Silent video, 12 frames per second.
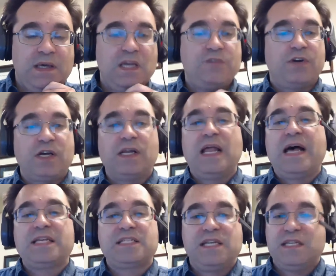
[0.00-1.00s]
If our
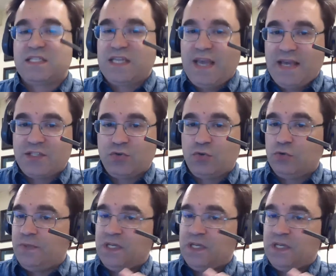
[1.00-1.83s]
class gets canceled